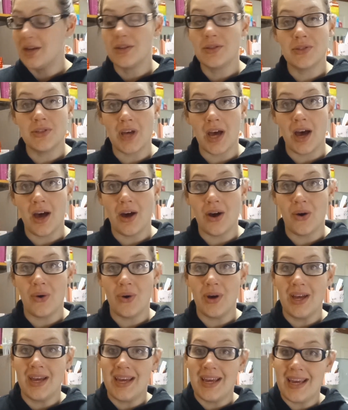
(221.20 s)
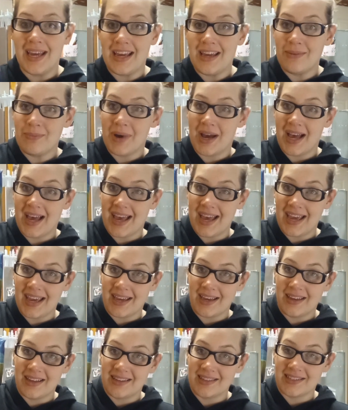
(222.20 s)
So in
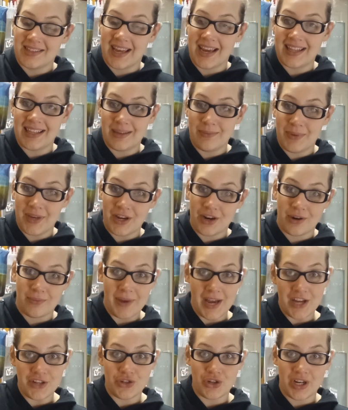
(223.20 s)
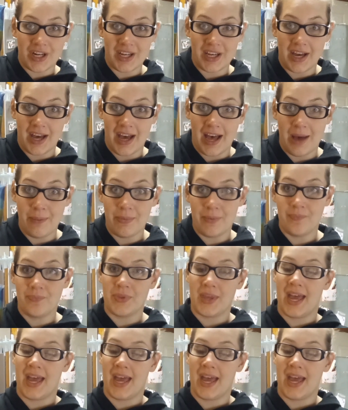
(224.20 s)
my slightly bigger measuring cup,